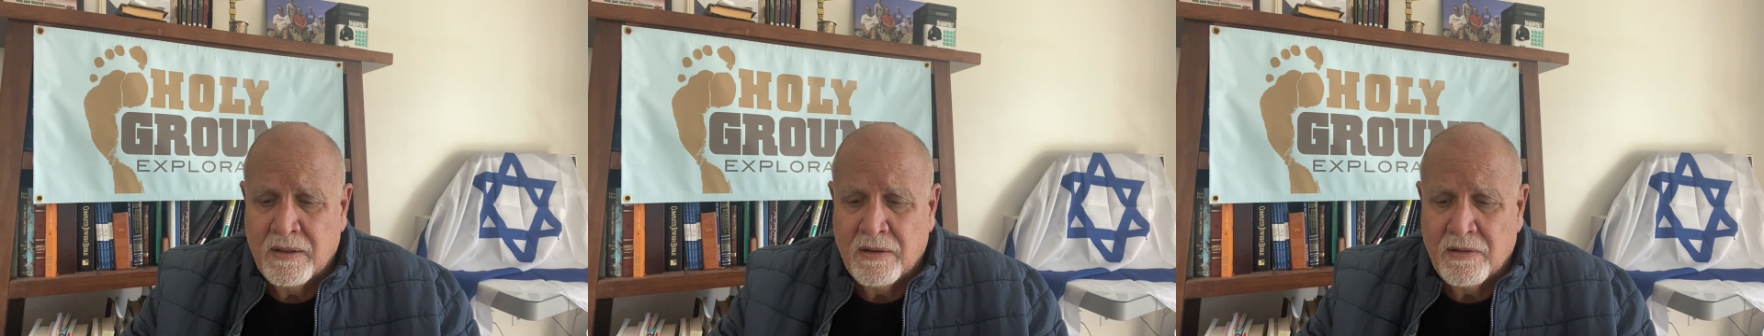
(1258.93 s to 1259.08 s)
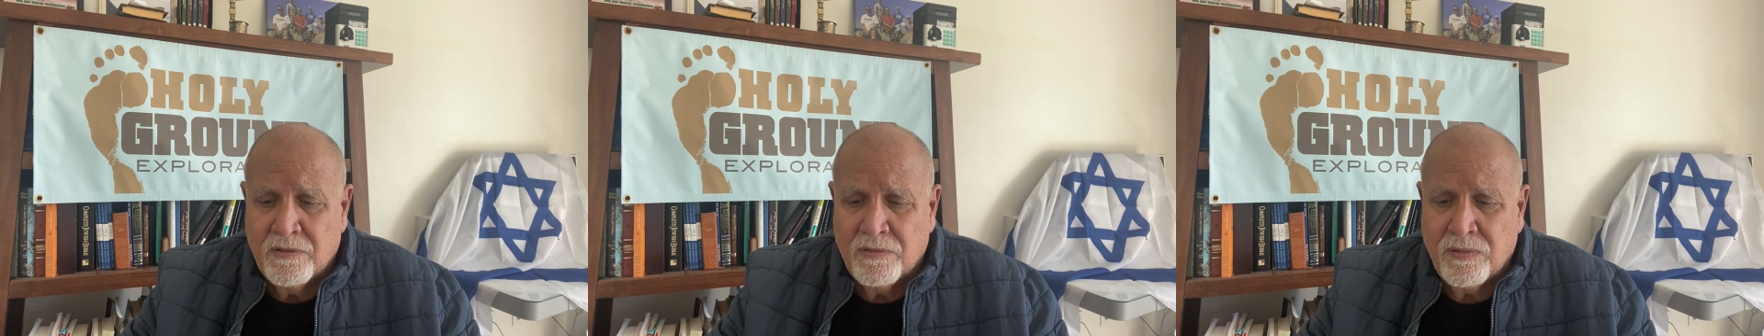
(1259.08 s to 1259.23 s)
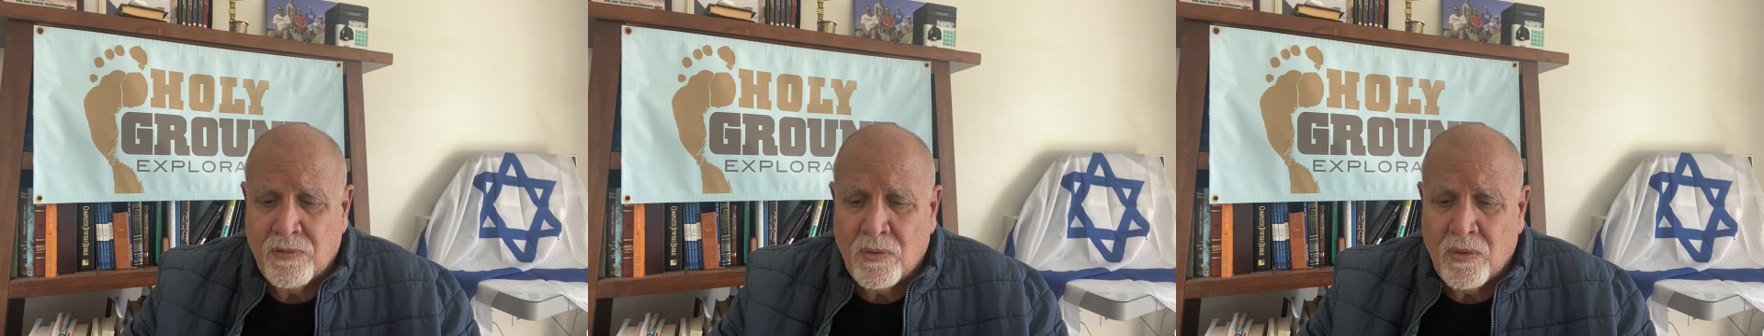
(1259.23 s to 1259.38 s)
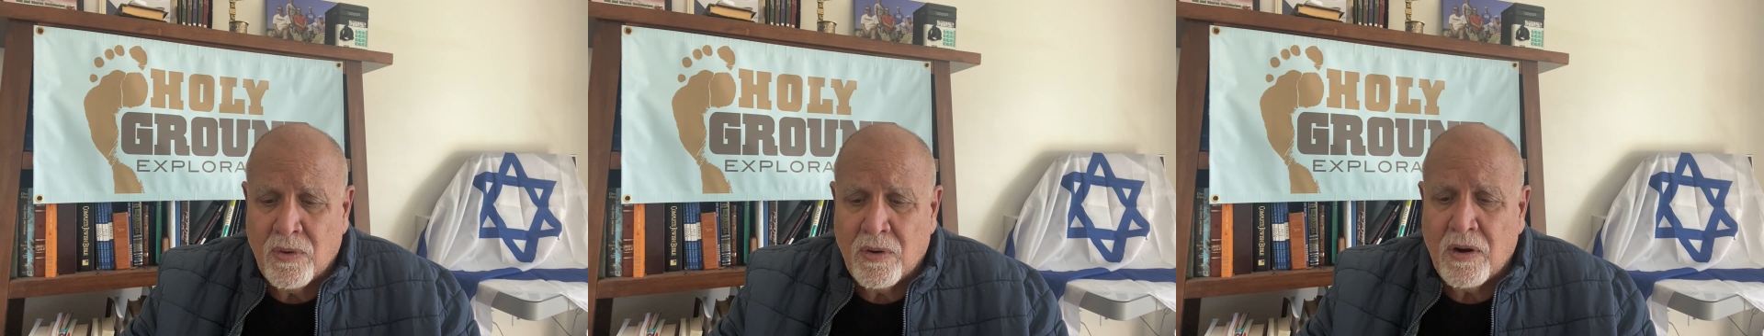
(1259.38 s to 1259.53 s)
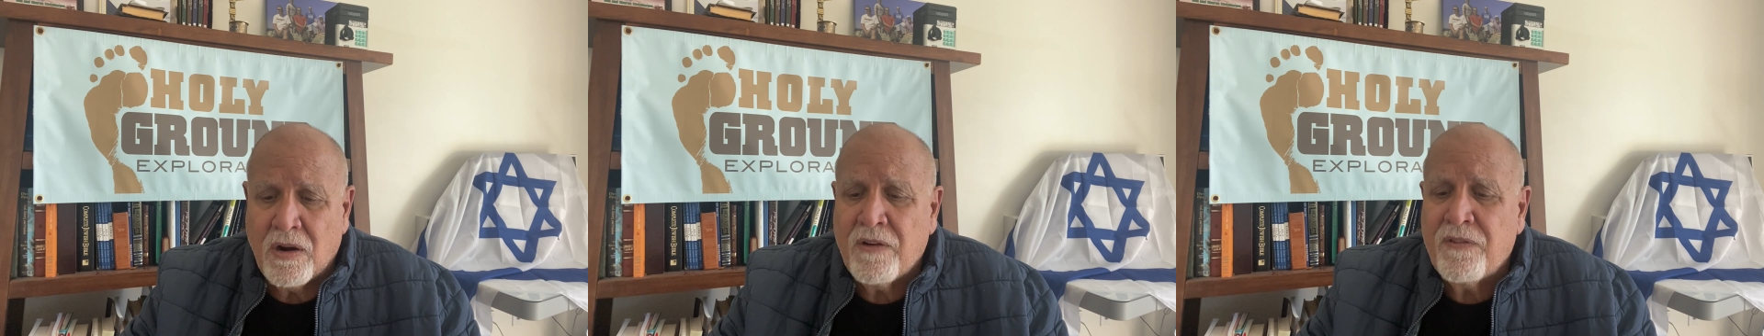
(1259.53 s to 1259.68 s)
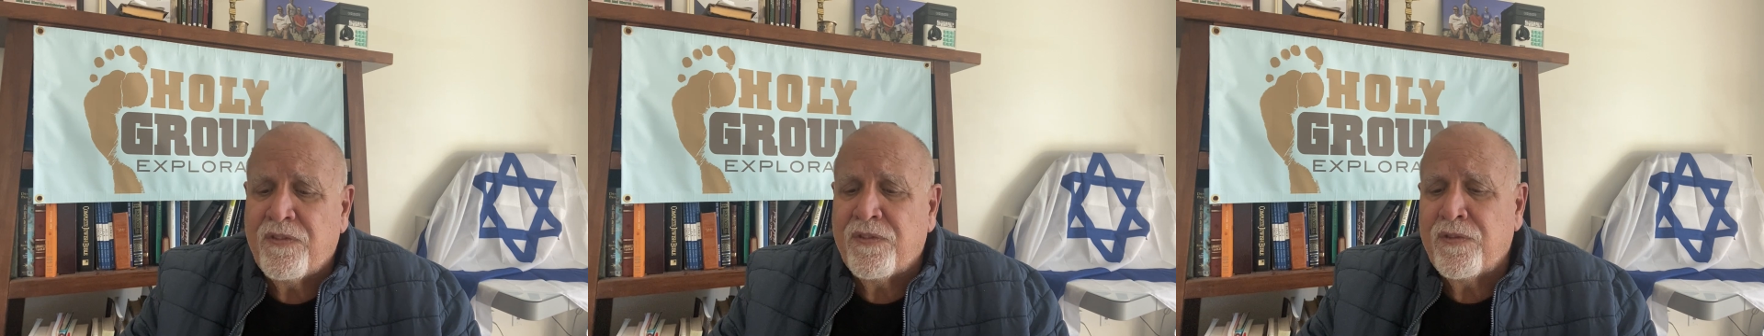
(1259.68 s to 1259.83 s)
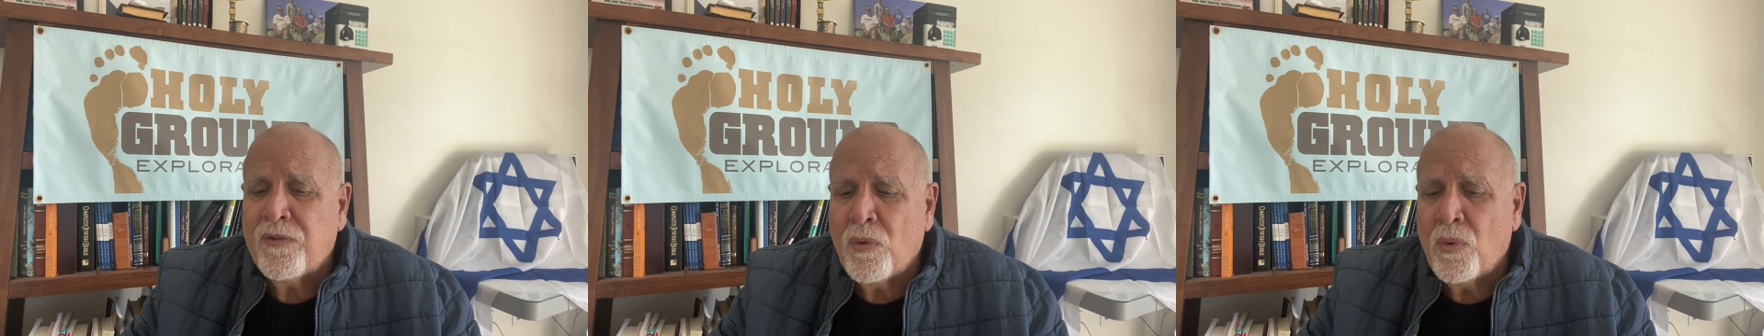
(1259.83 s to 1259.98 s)
for a
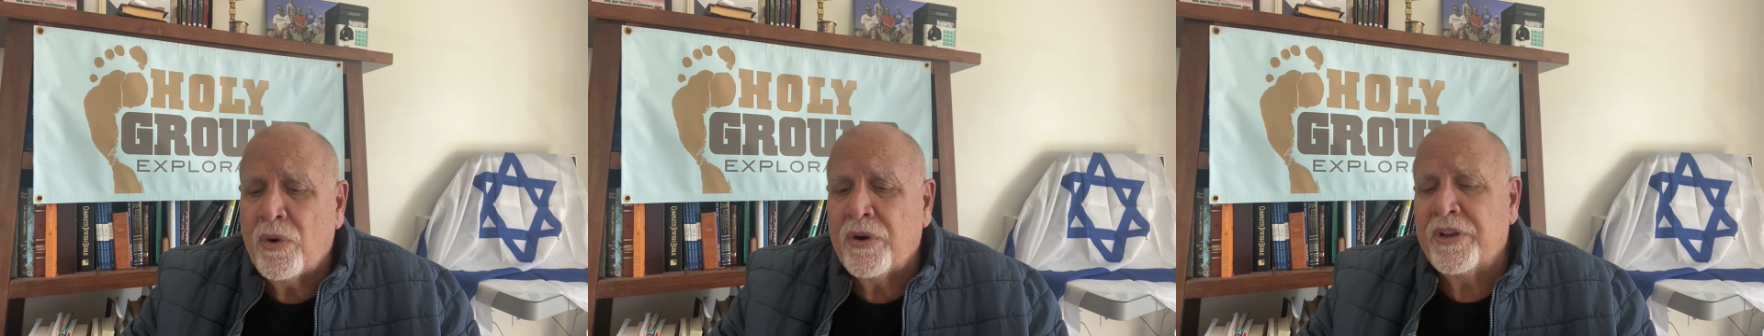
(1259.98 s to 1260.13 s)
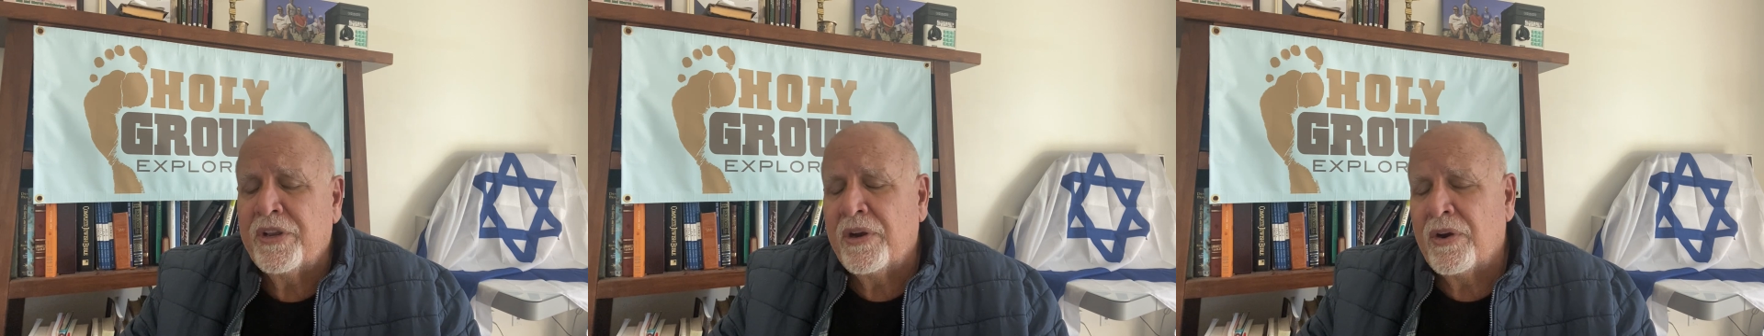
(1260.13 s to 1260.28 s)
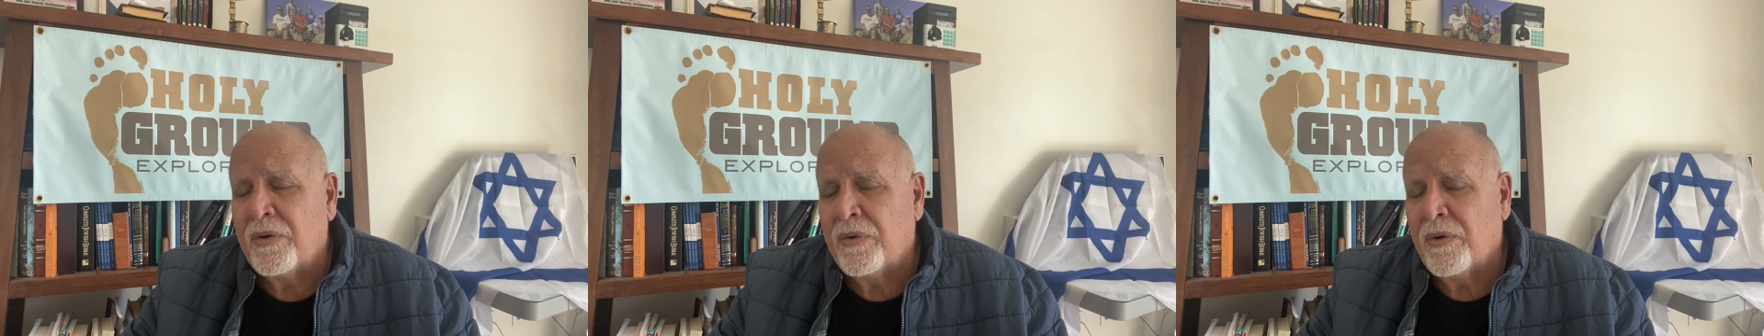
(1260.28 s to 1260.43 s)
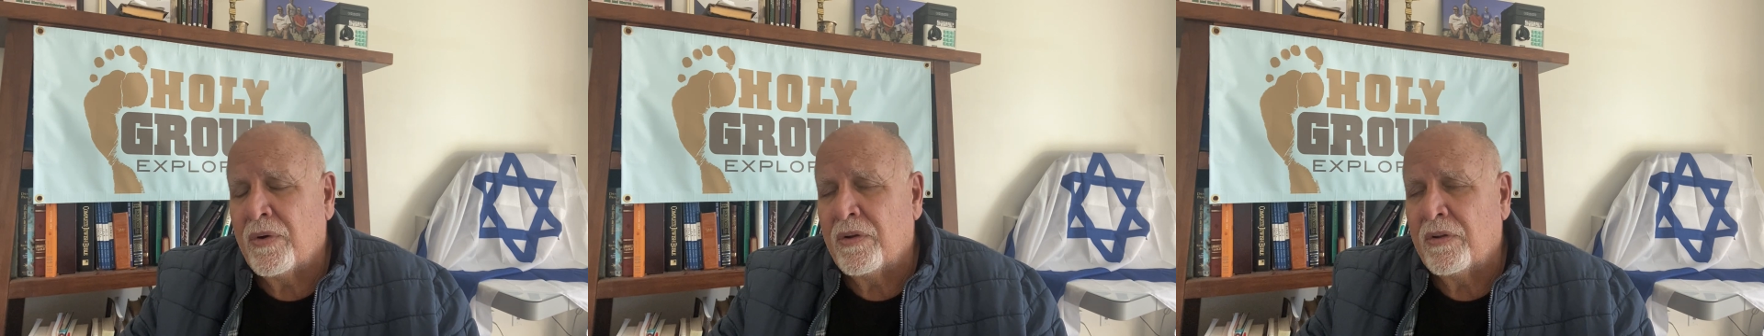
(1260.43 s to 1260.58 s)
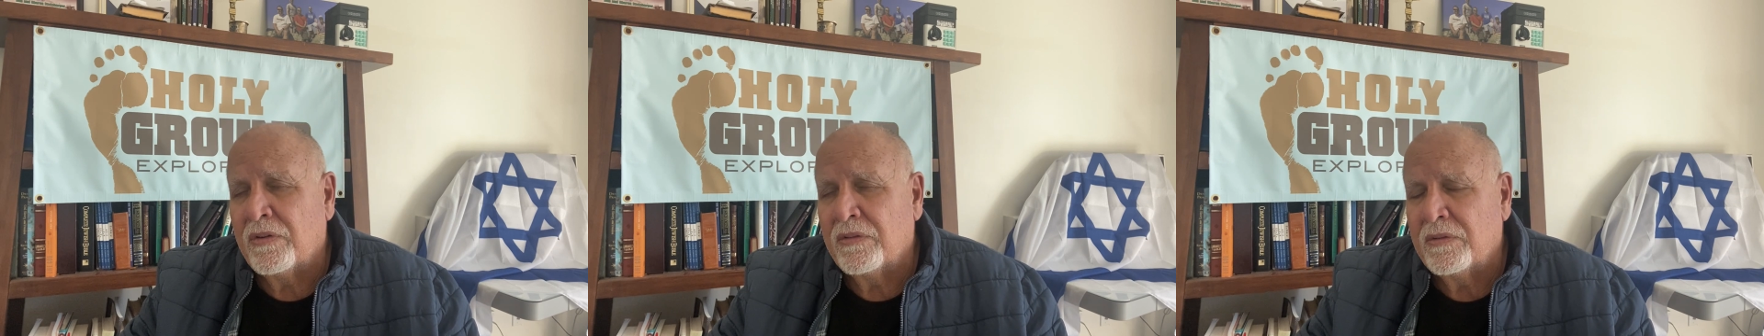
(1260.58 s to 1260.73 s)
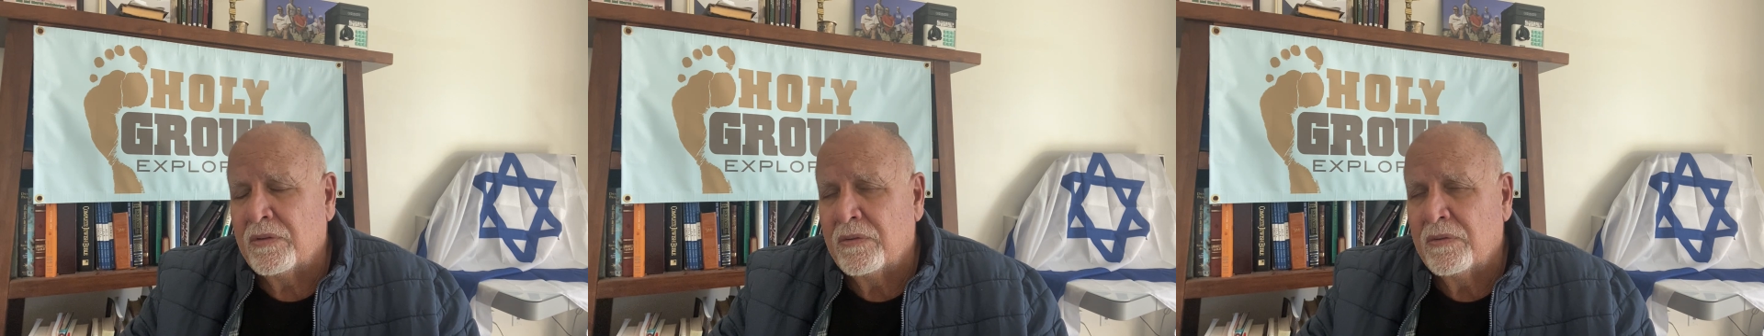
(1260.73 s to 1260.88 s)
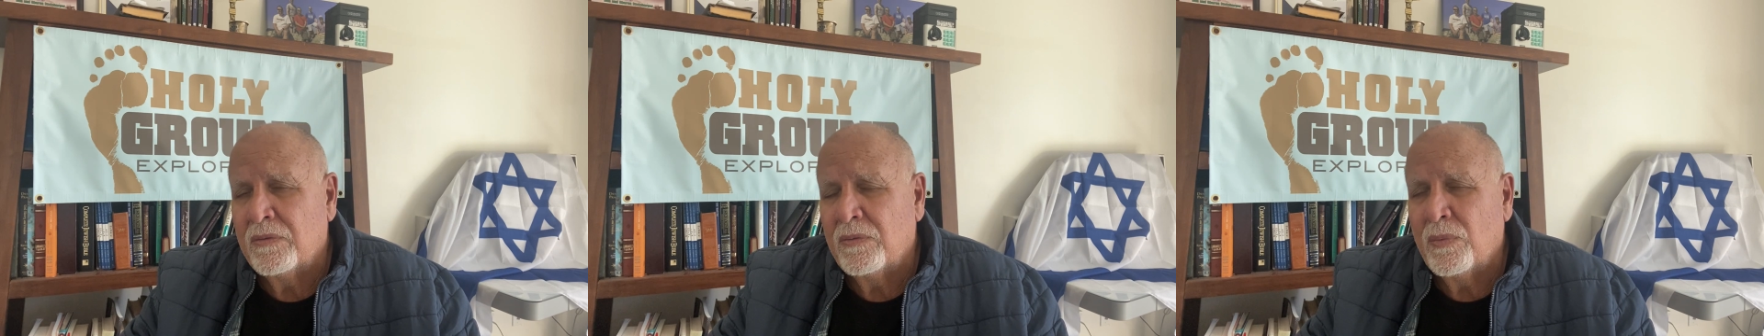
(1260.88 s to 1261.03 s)
4-year-old